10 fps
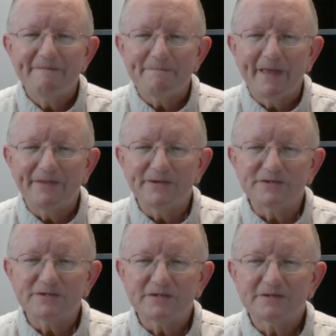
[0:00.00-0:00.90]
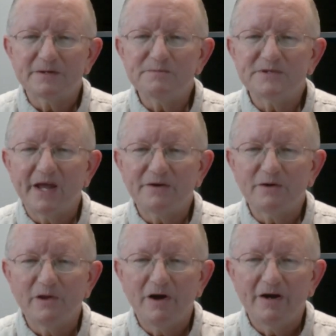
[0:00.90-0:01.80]
and the
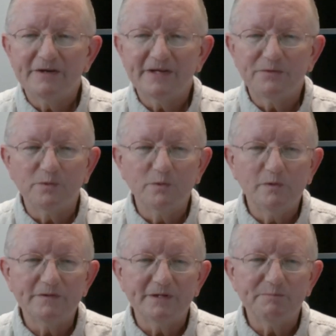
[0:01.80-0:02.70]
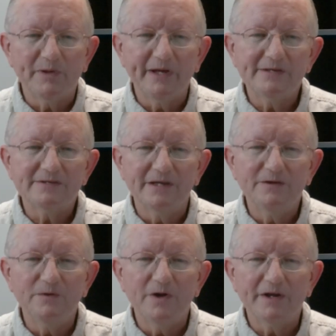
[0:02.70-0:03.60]
substandard laws and rules in place that
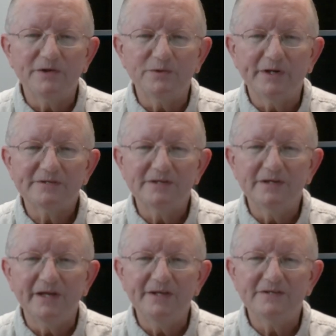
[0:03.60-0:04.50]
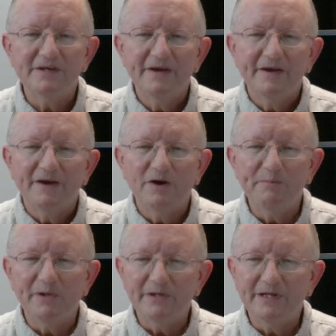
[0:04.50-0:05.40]
do not address the needs
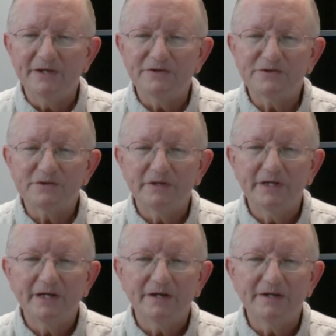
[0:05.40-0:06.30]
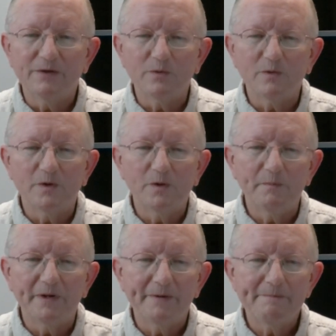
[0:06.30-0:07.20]
of building industry in
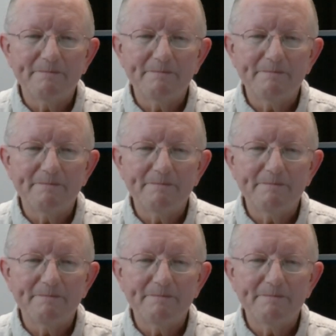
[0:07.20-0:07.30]
Oklahoma.